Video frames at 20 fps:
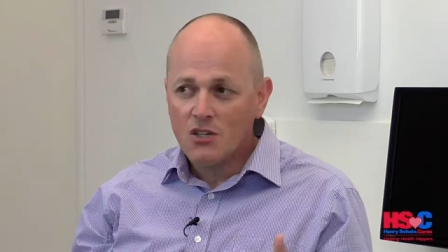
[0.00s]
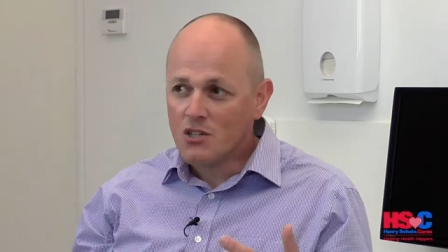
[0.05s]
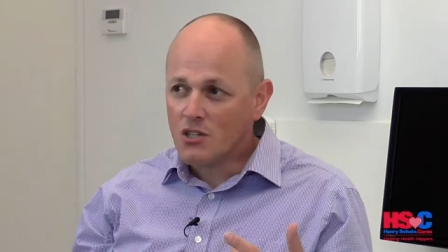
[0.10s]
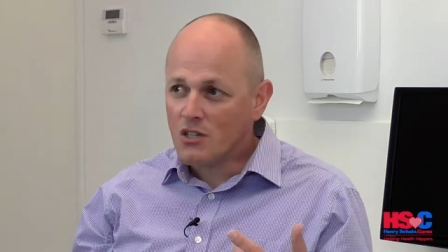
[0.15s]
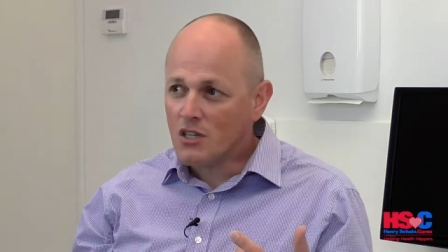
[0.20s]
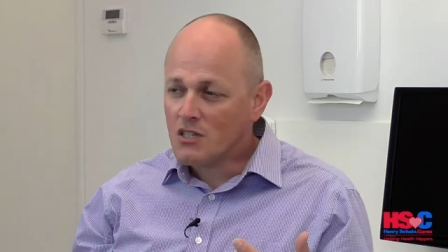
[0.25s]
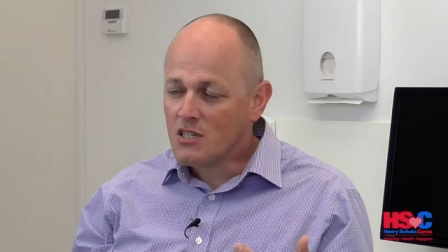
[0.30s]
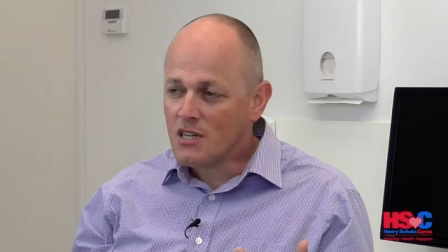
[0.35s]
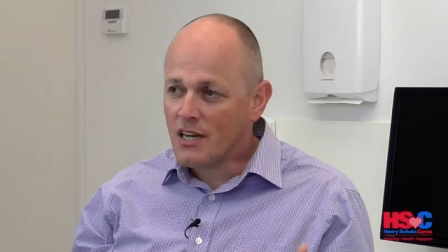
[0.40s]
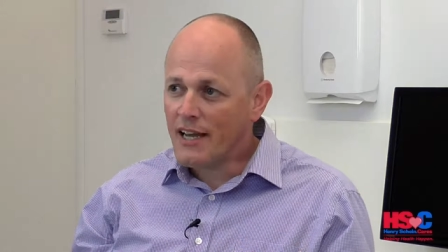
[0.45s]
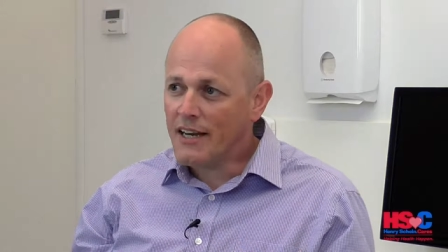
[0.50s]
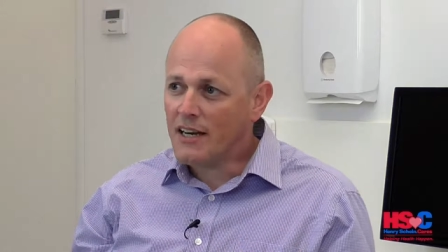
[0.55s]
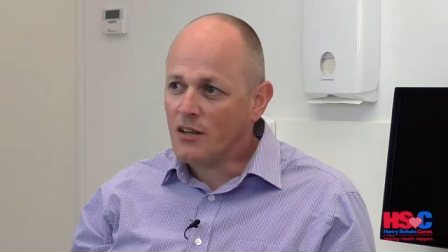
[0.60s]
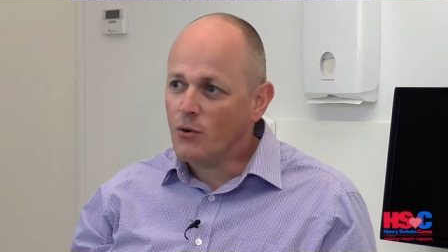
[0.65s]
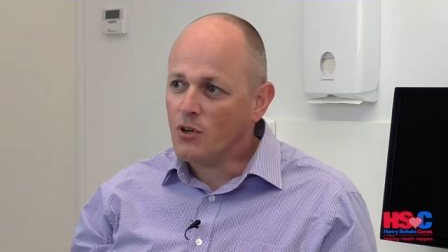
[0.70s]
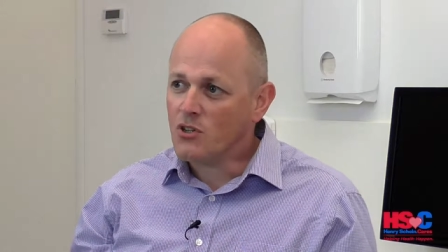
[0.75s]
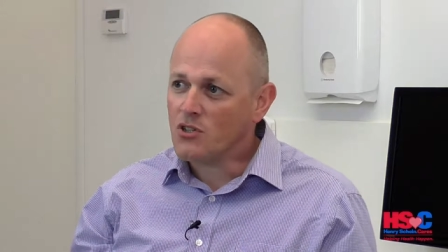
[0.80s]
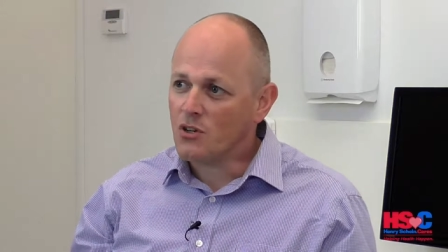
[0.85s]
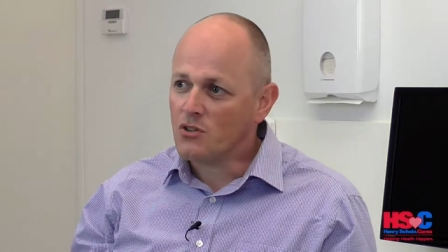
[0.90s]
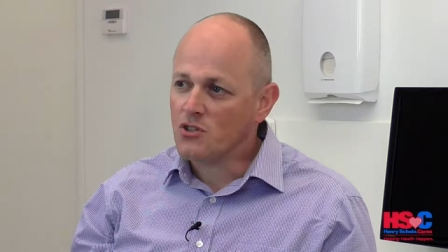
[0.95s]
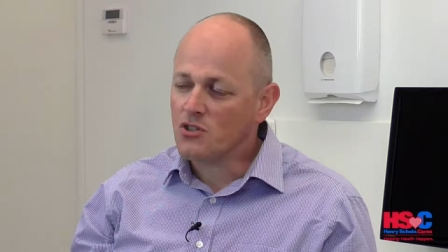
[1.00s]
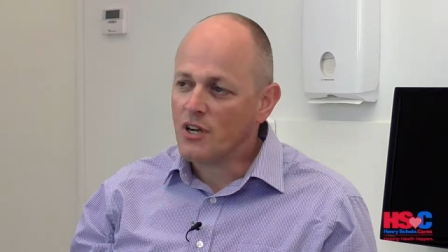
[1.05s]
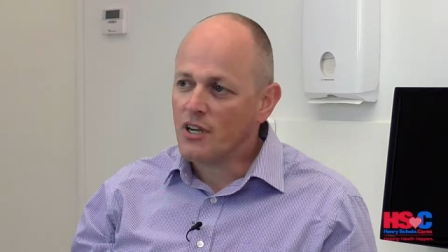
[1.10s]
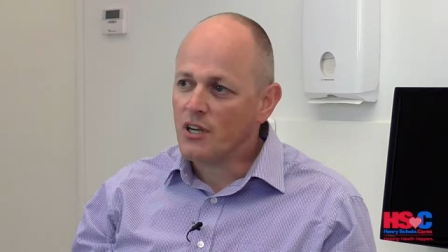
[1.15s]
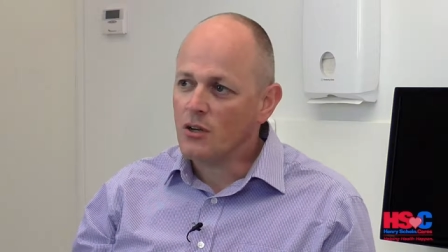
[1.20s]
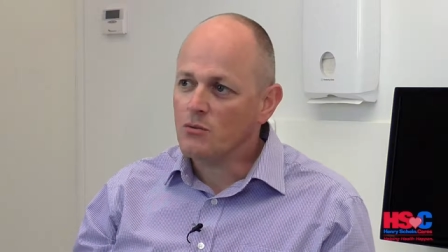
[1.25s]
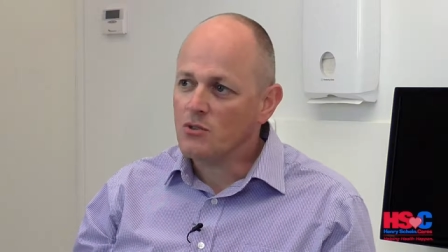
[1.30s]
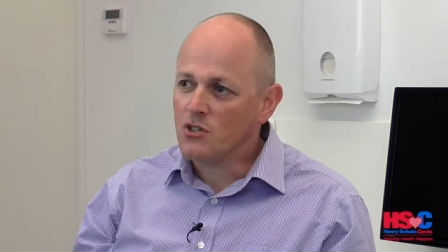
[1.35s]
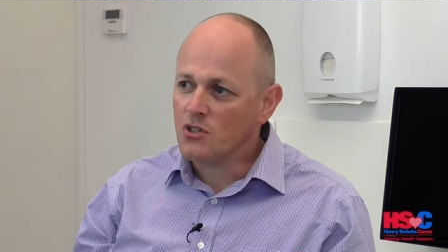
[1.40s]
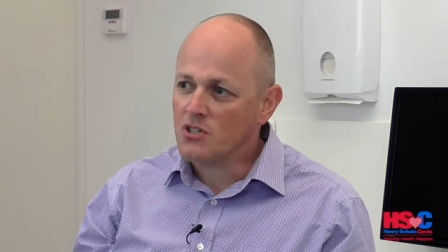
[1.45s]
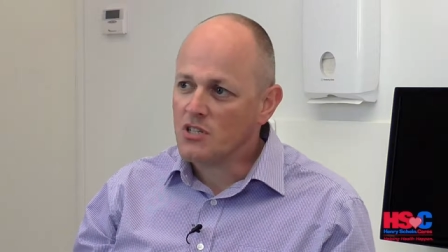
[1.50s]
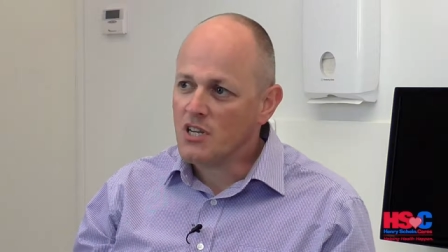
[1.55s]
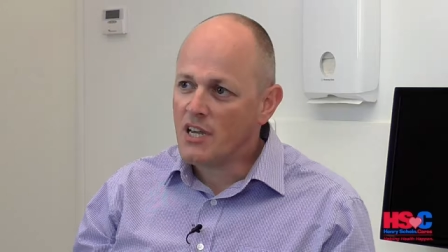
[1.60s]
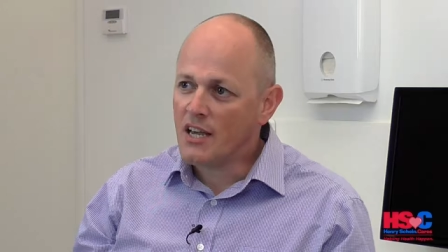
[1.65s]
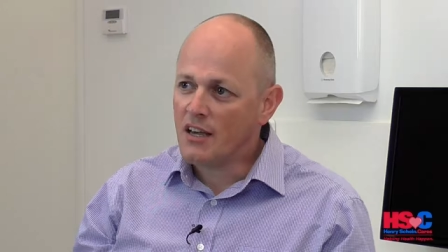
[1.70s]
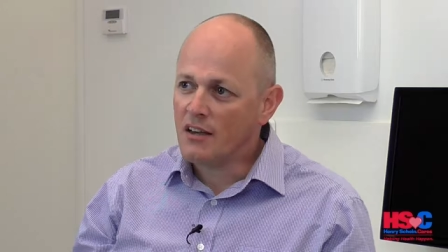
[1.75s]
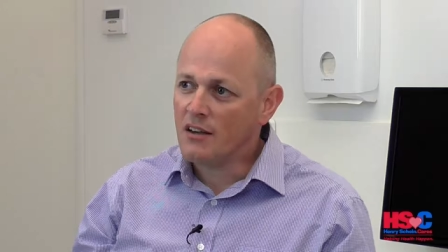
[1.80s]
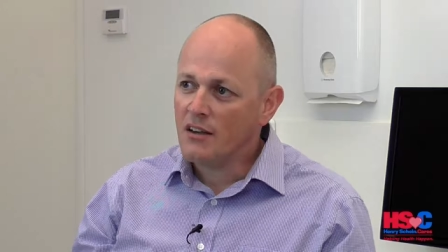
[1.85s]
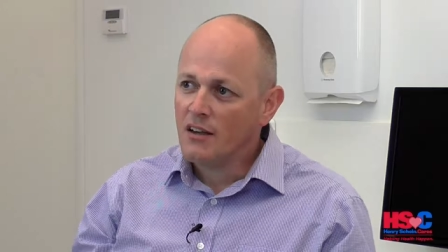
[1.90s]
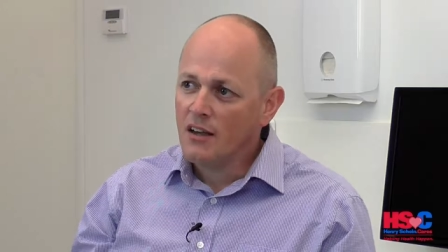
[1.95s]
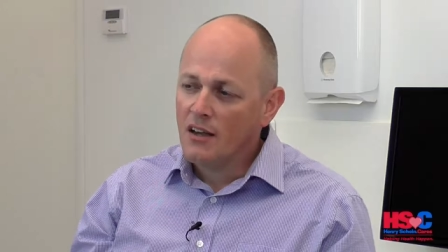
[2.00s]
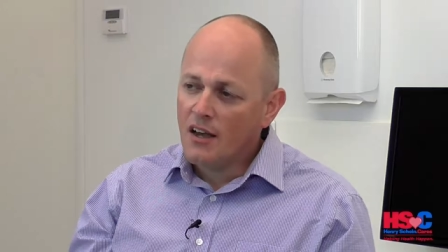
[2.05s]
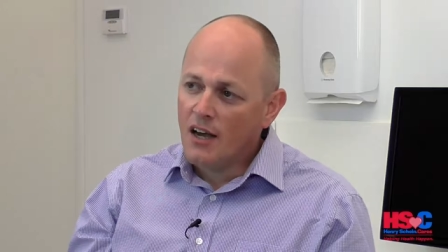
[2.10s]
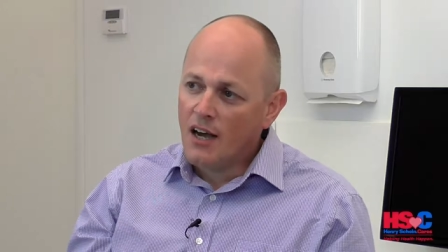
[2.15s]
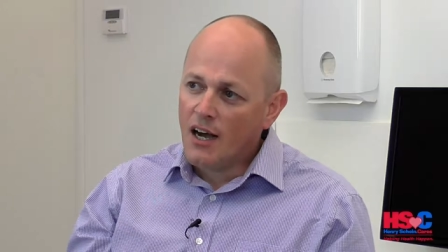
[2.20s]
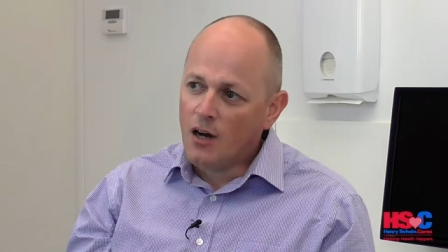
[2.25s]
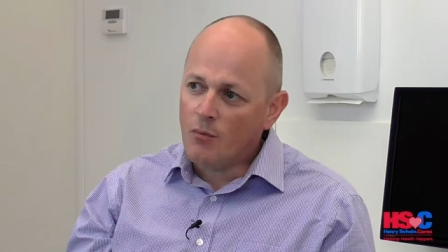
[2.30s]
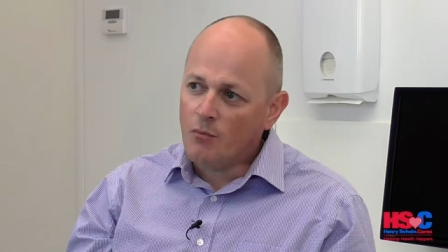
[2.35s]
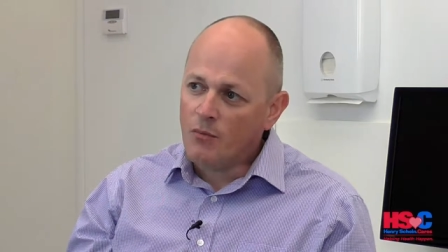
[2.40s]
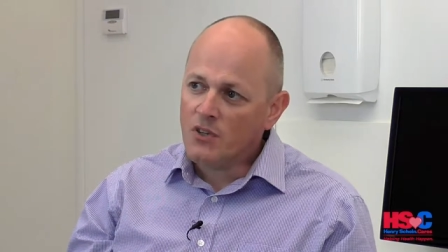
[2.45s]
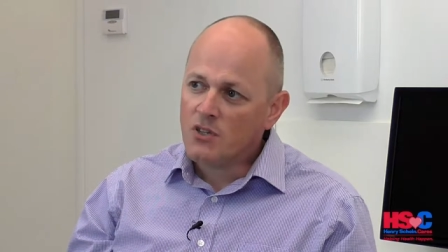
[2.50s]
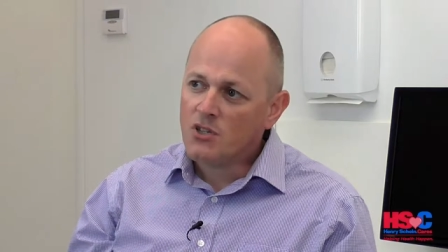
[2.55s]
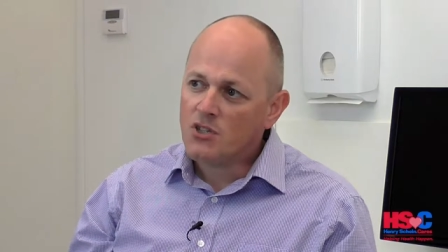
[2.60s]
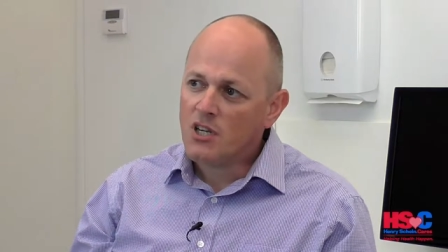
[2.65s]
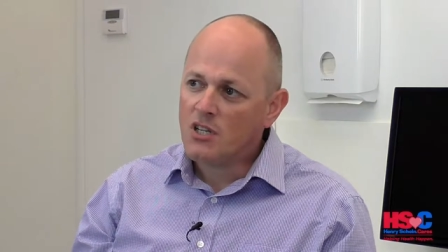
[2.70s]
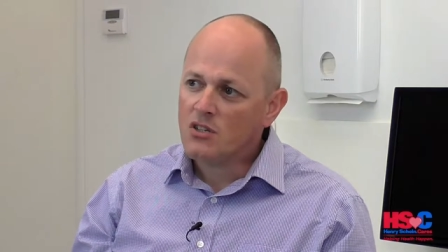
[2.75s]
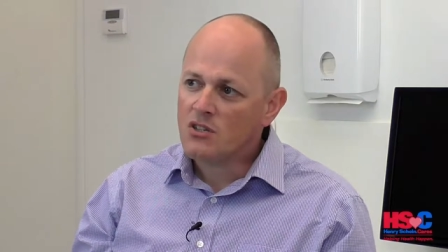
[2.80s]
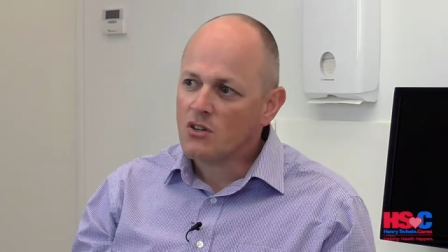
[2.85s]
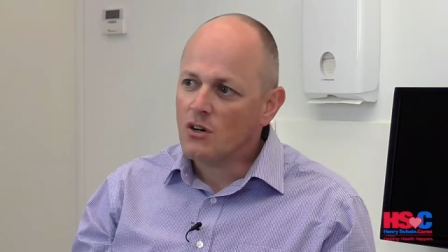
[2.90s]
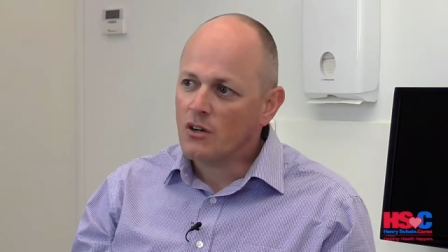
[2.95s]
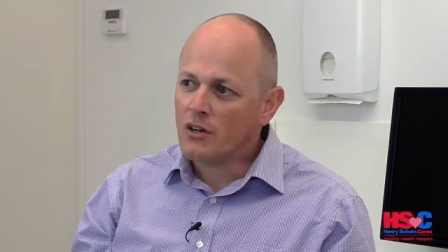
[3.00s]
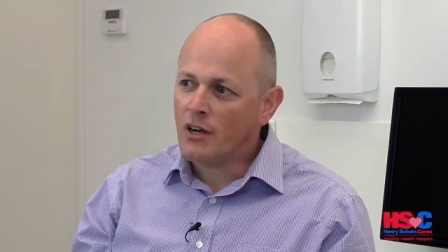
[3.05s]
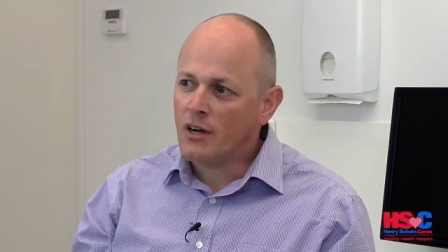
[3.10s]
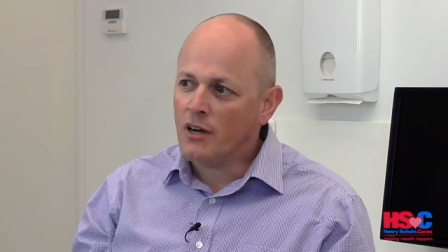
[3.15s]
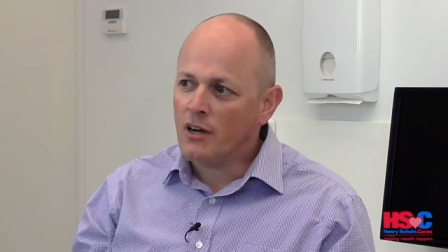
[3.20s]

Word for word: So this lady, which I show you just here, um, she's got